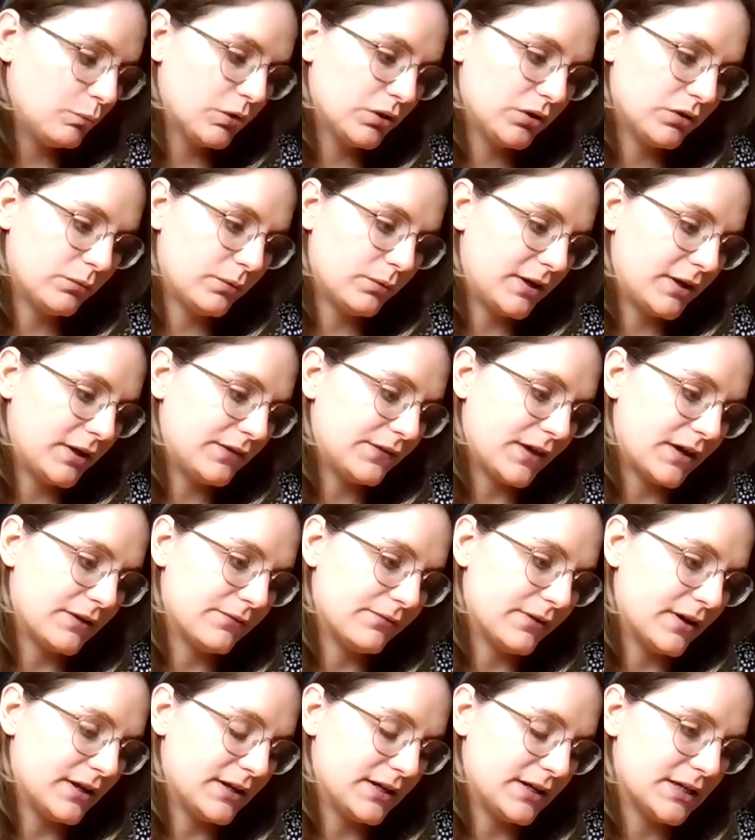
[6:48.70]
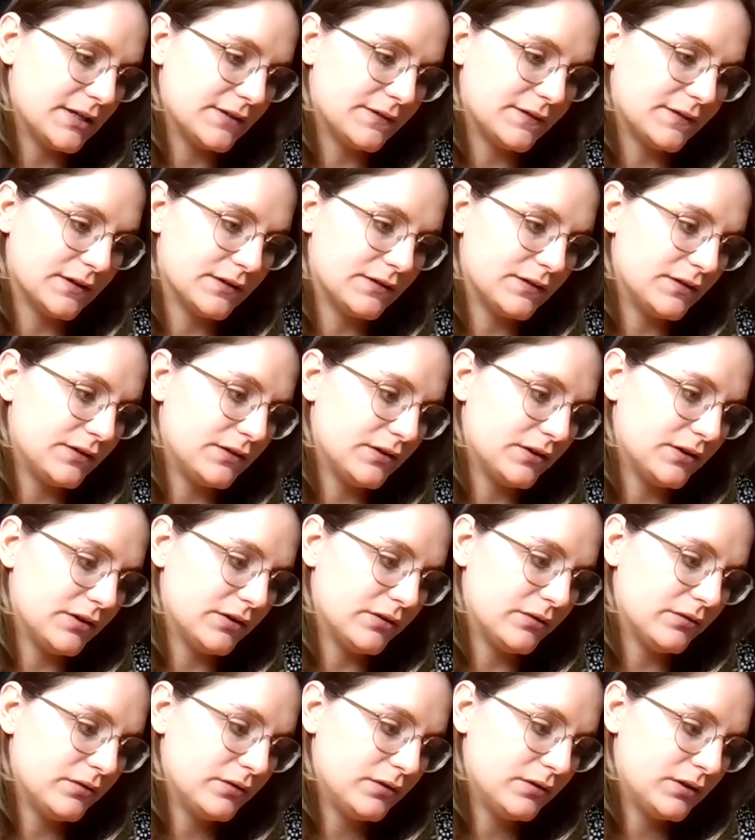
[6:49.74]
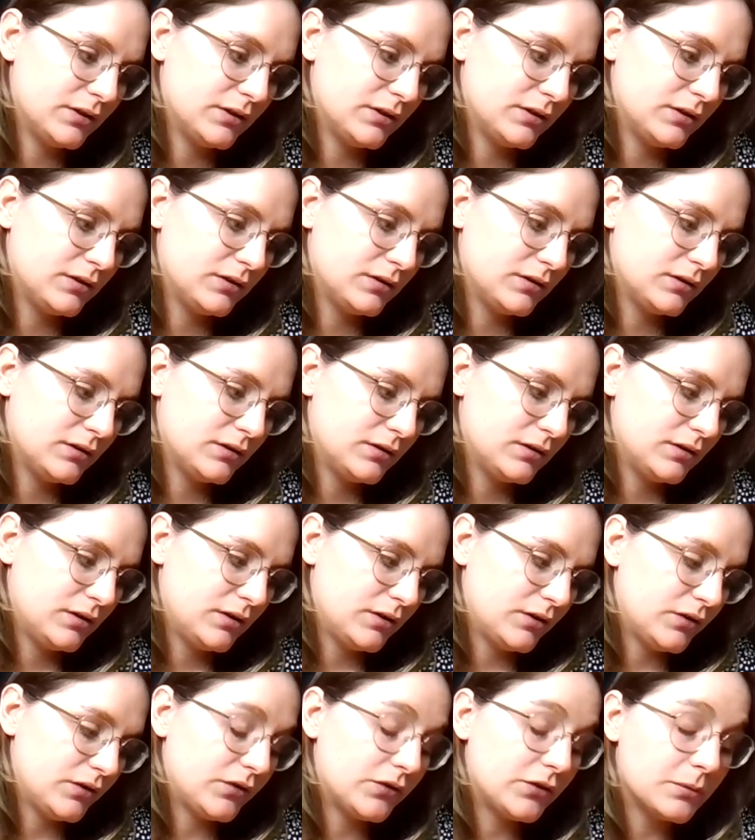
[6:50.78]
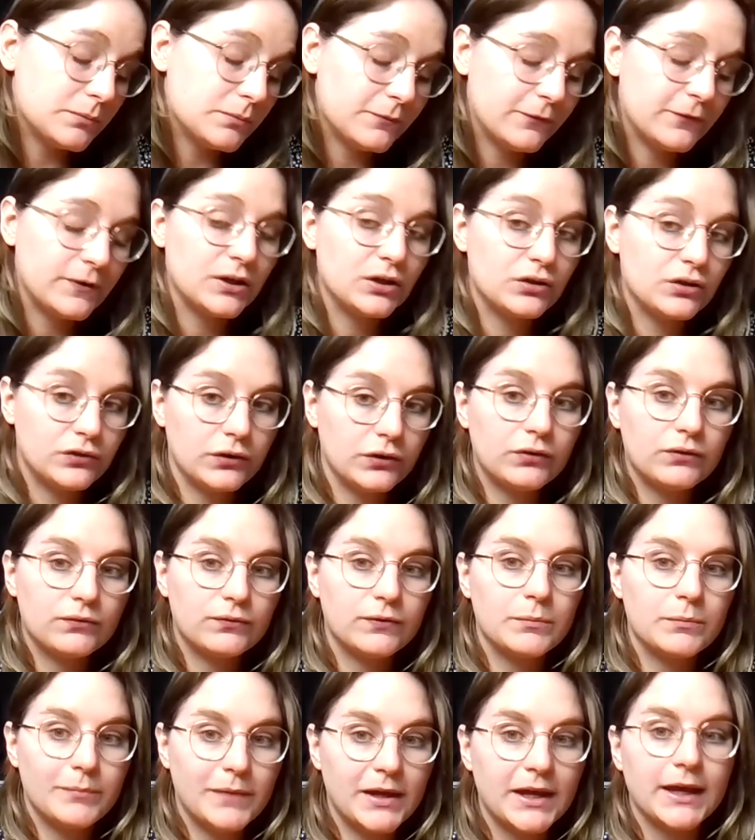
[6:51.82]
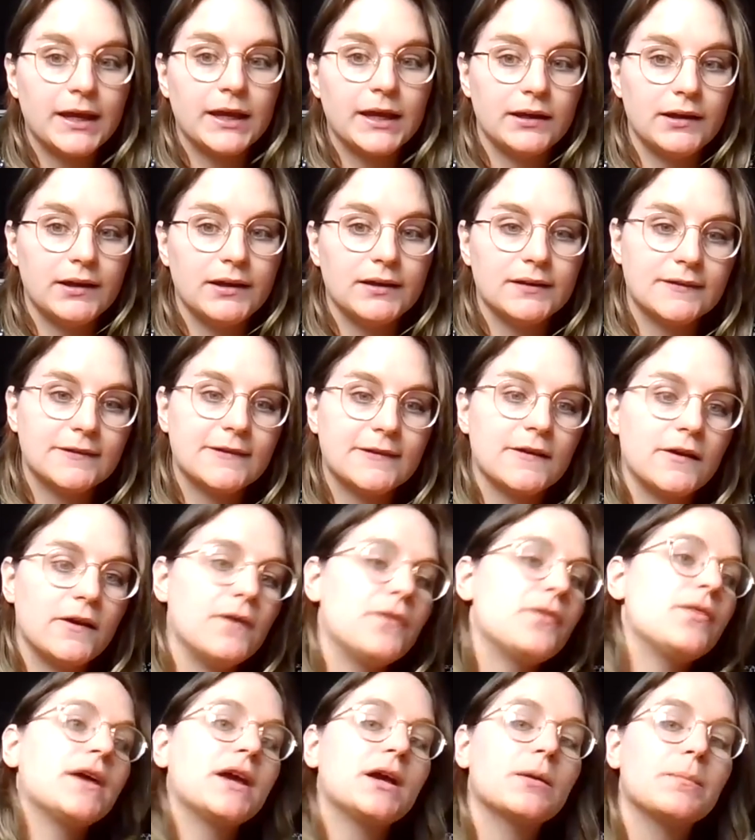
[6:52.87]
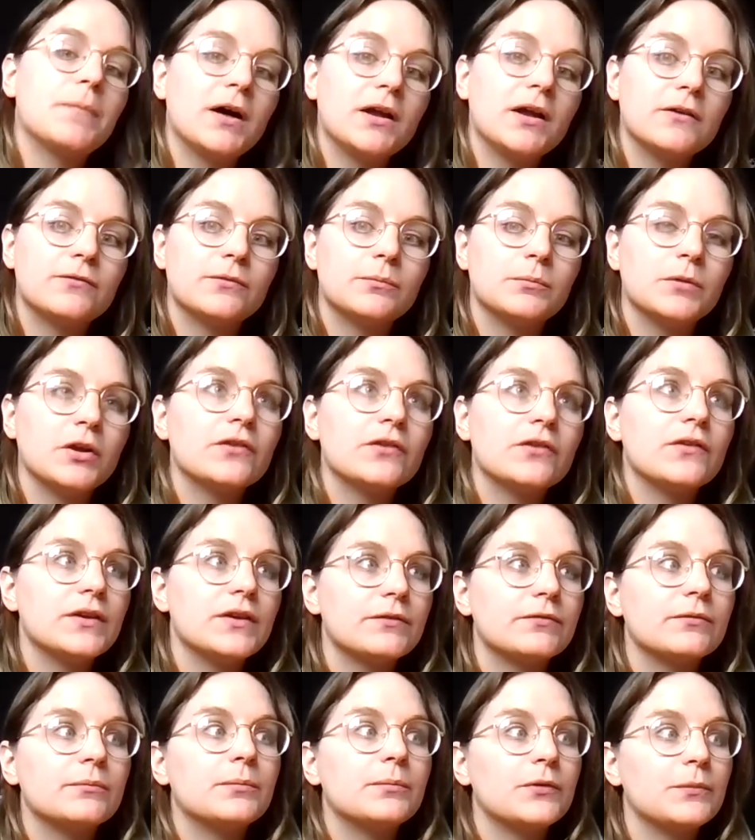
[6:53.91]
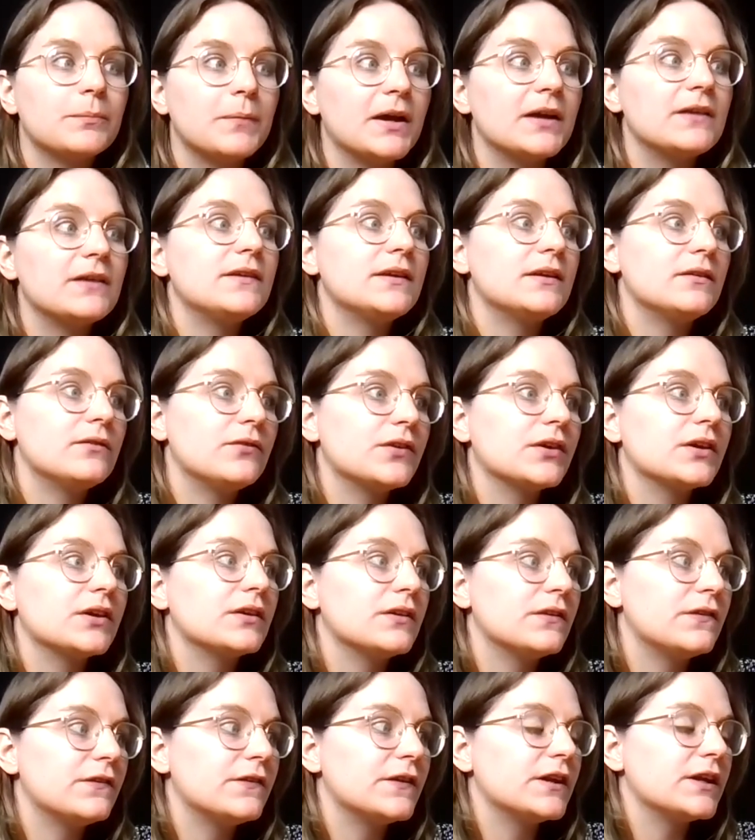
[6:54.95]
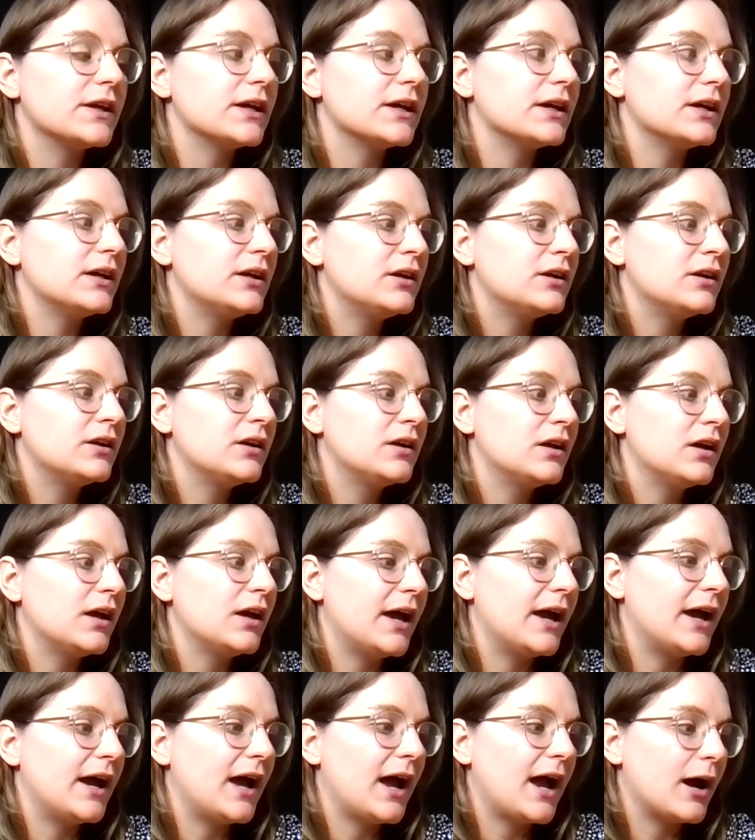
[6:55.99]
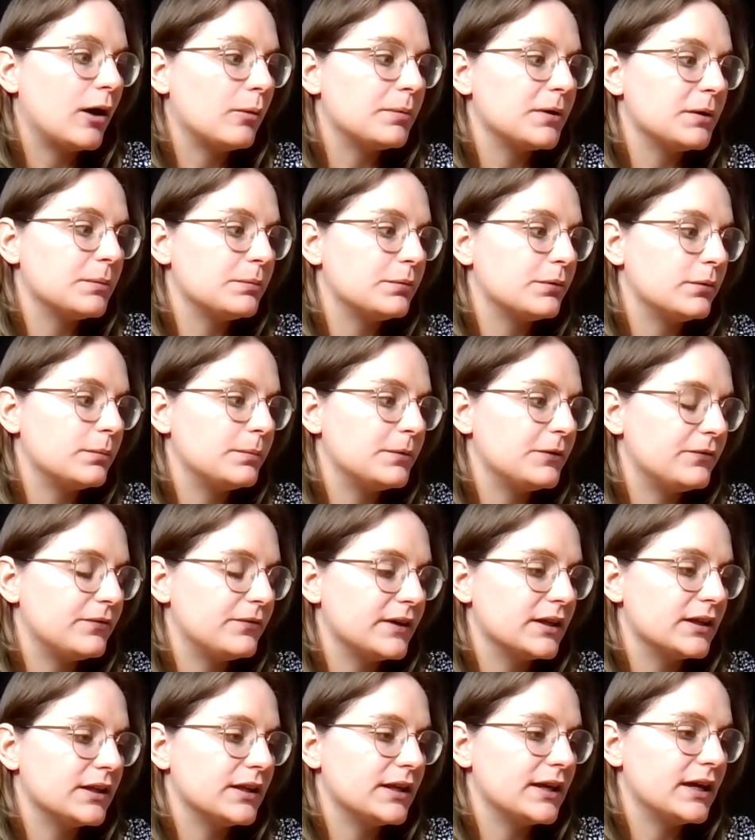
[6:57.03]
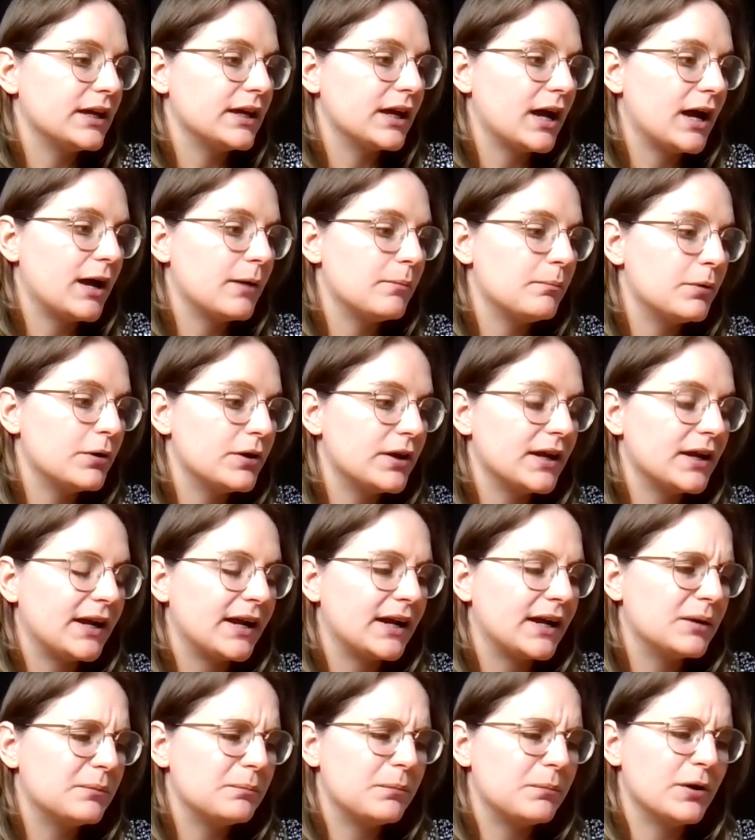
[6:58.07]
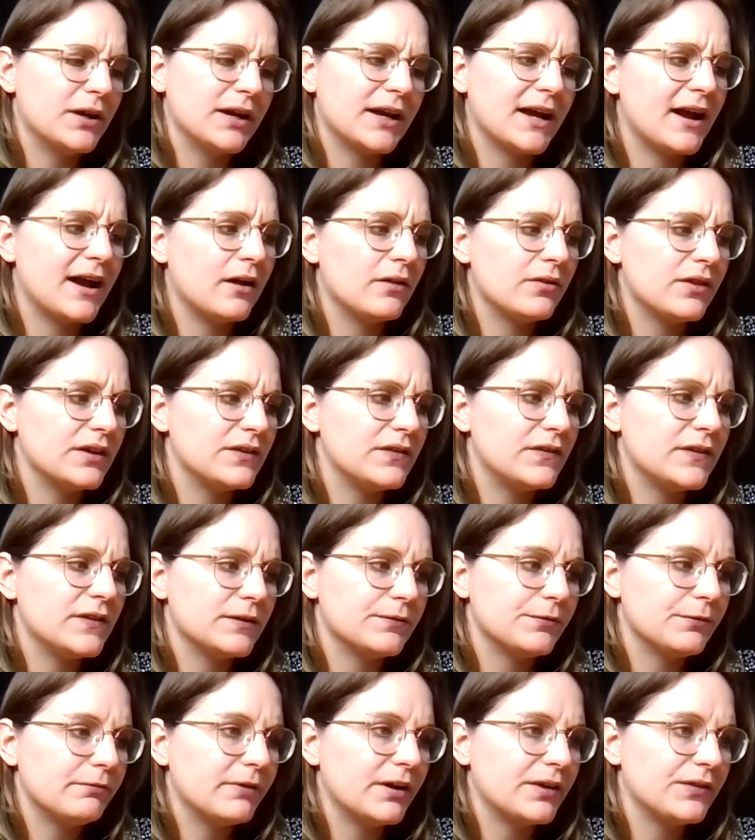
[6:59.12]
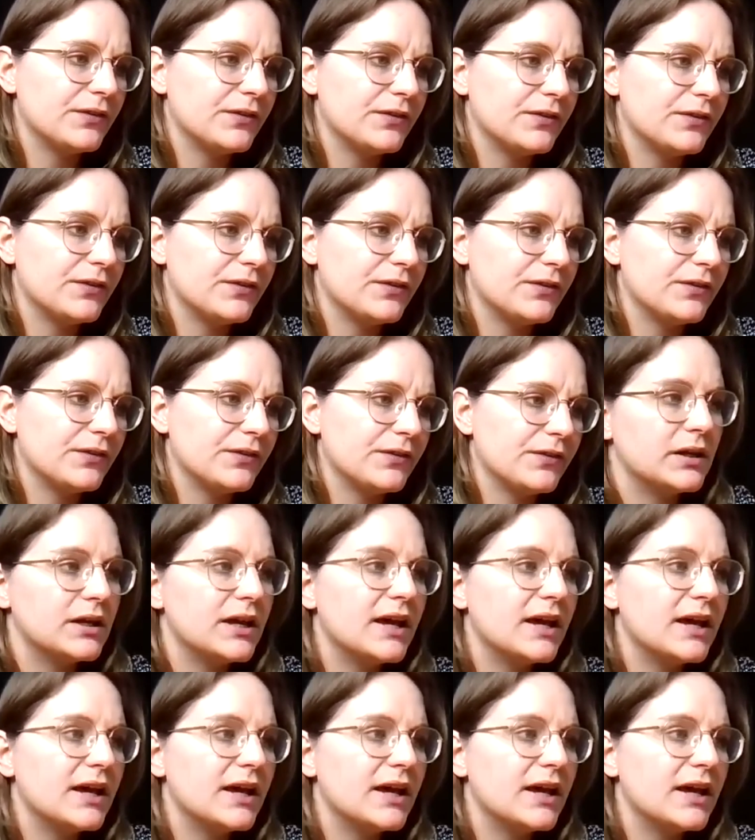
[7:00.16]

one of the ways that I find it easier to do something just for me is to think about it from lots of different perspectives and consider how people will be feeling and putting out there to see if it resonates with people.